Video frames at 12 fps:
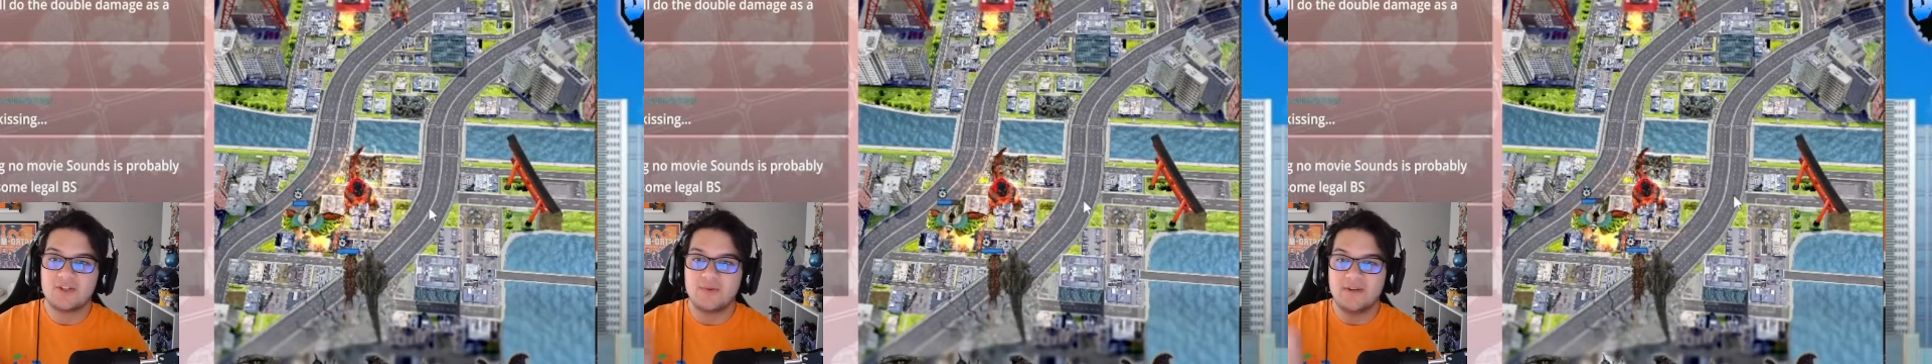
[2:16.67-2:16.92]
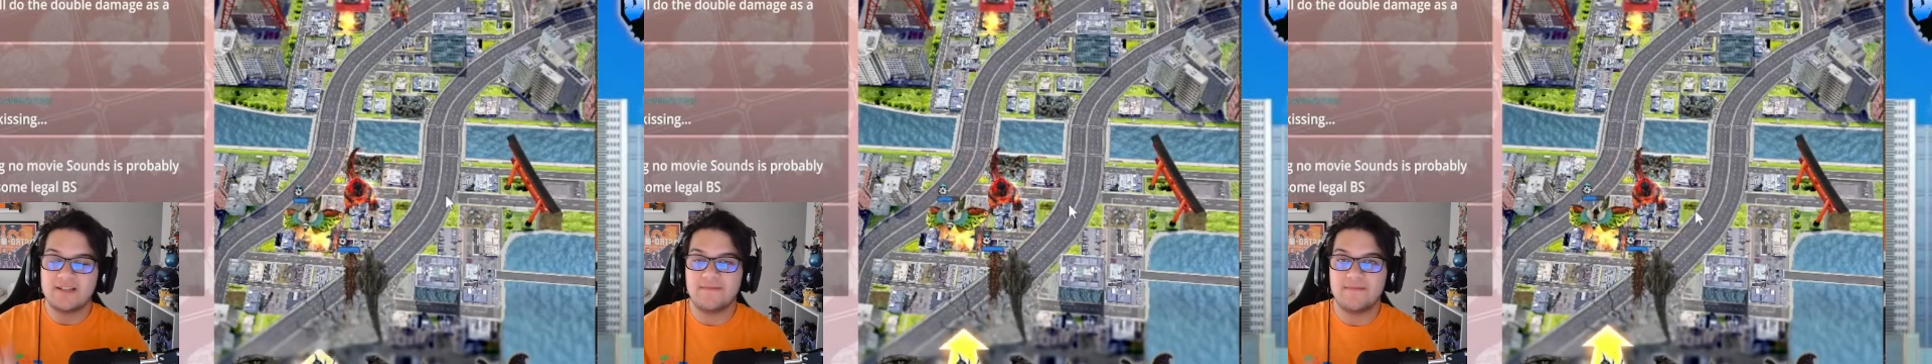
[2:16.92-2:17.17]
So
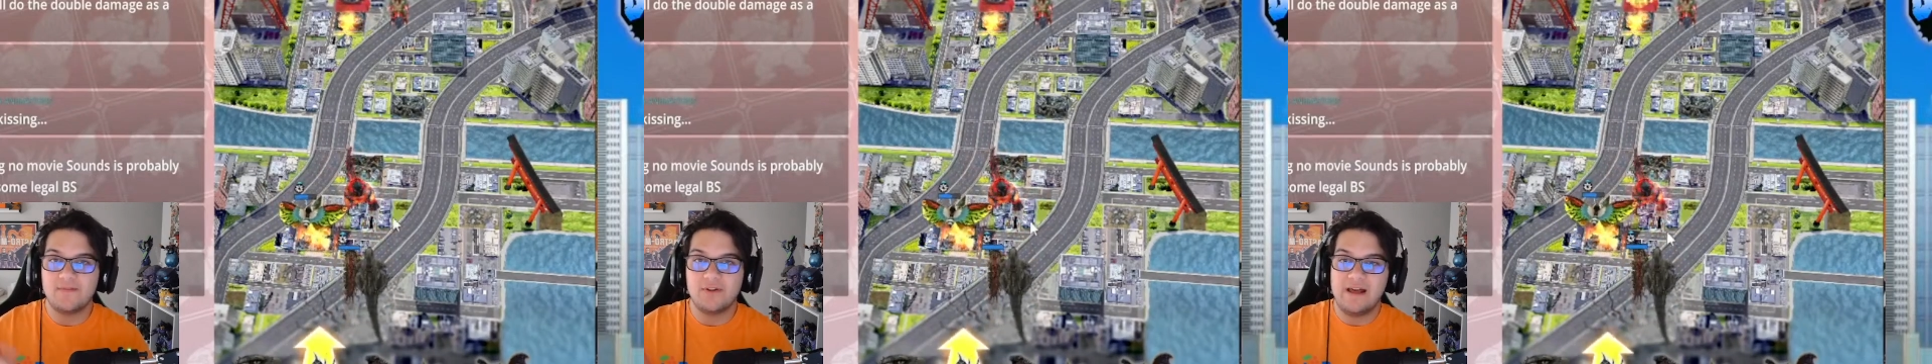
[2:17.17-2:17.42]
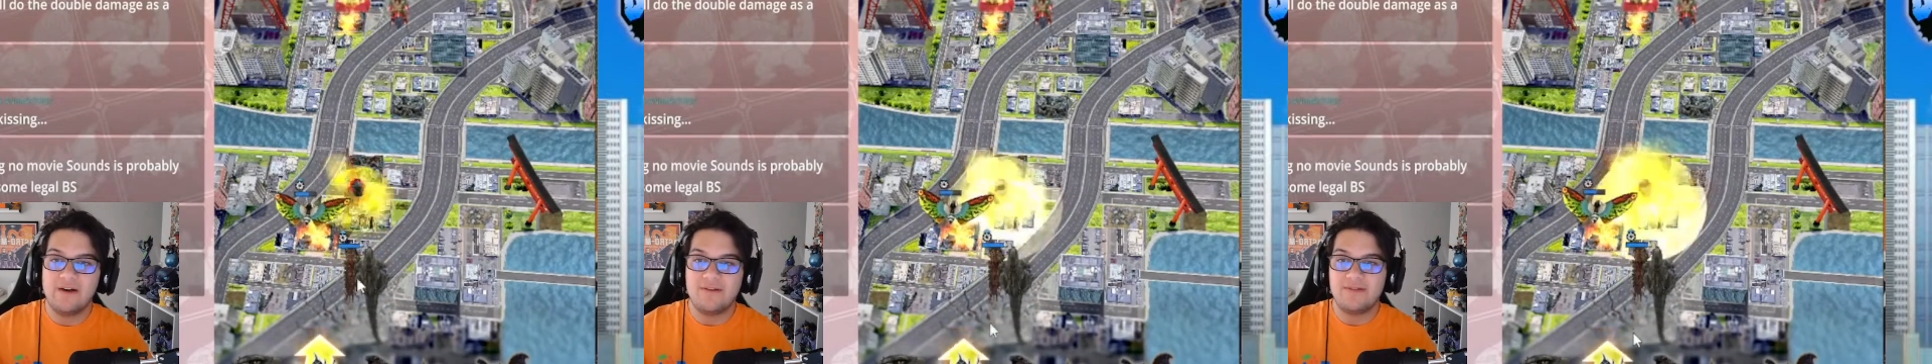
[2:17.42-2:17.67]
when he's at
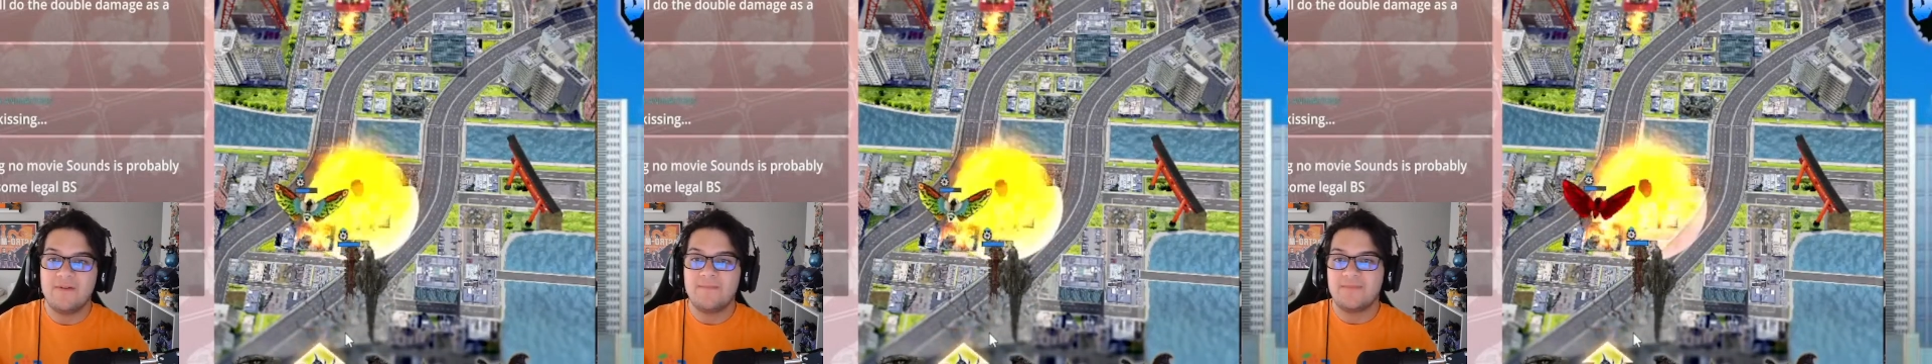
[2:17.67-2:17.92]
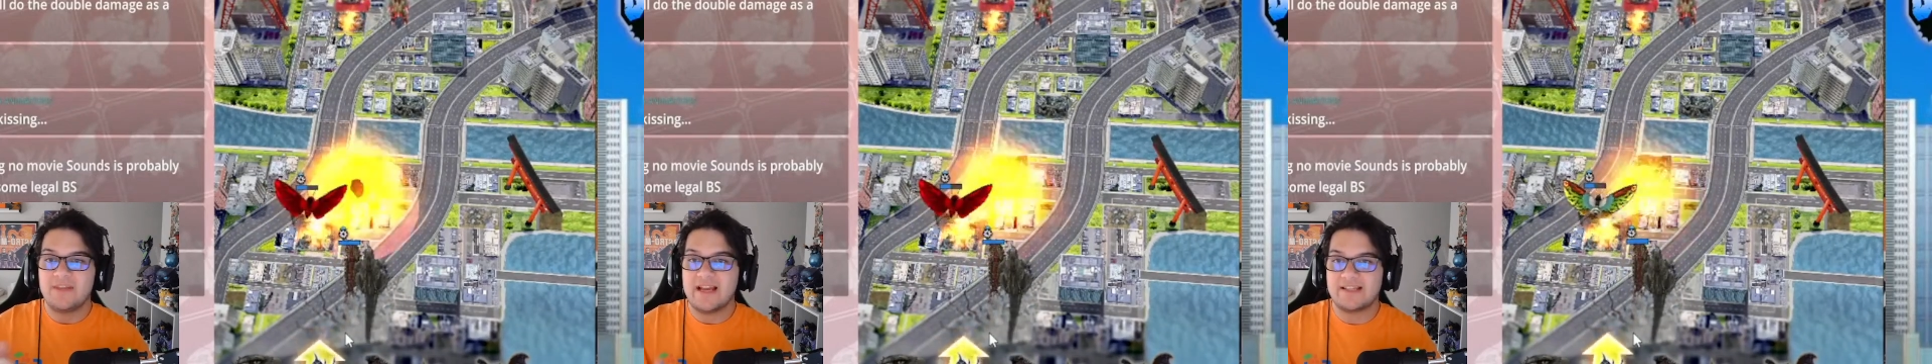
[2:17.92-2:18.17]
full health,
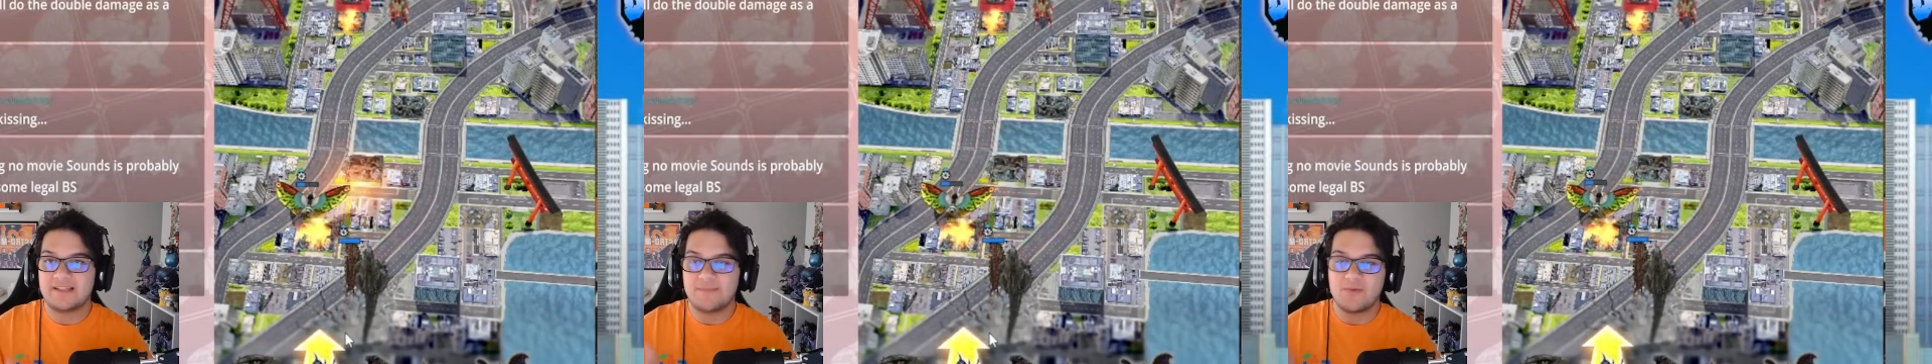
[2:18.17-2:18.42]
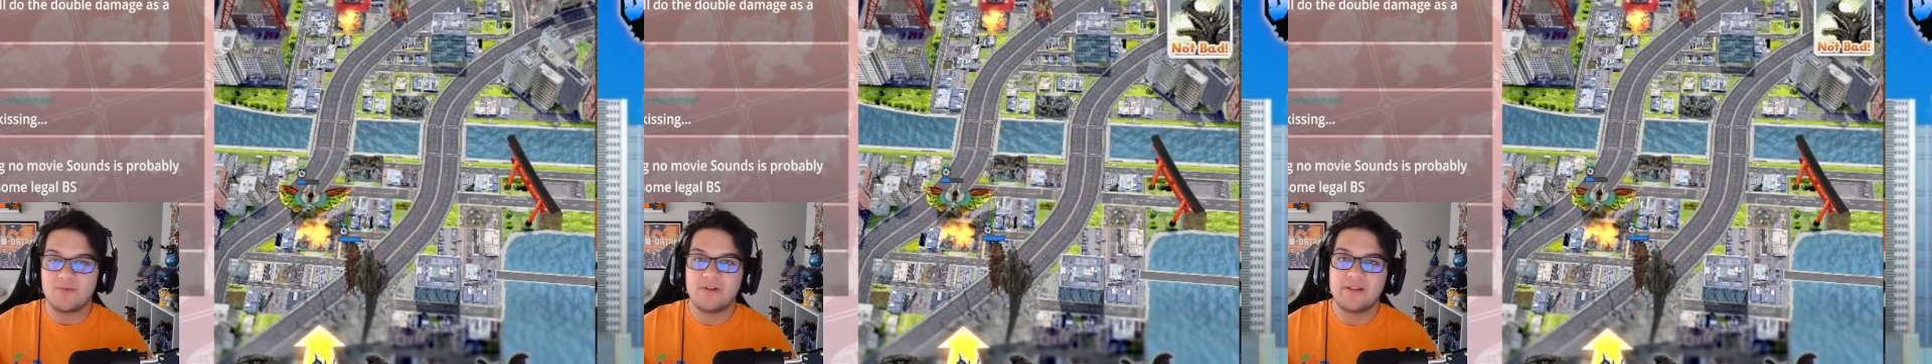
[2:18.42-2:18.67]
he has to
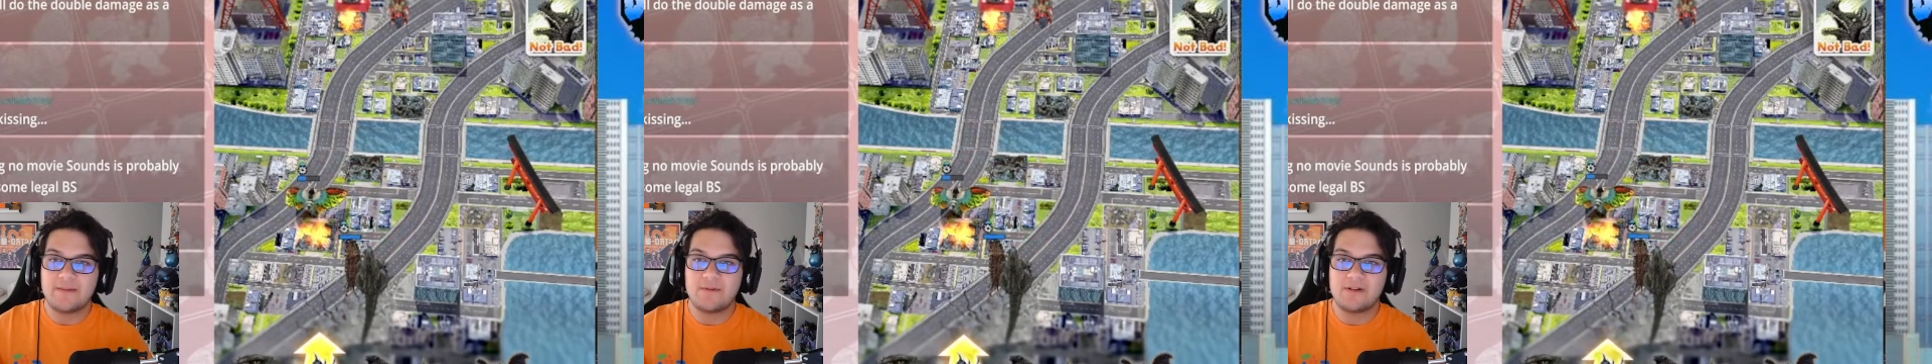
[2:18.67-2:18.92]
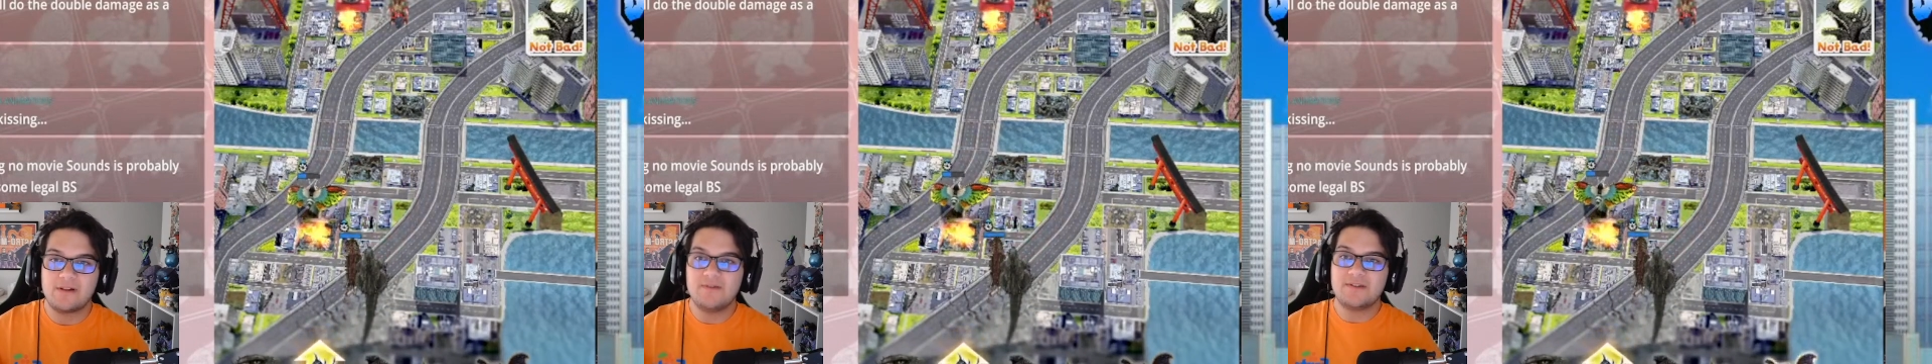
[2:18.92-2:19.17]
be really up
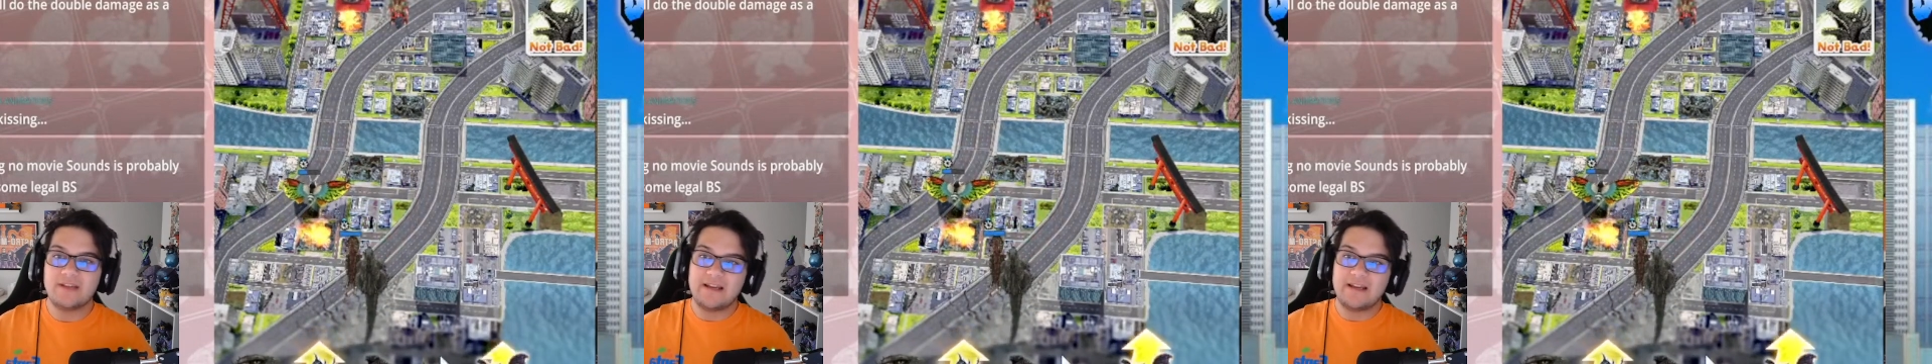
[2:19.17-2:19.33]
close,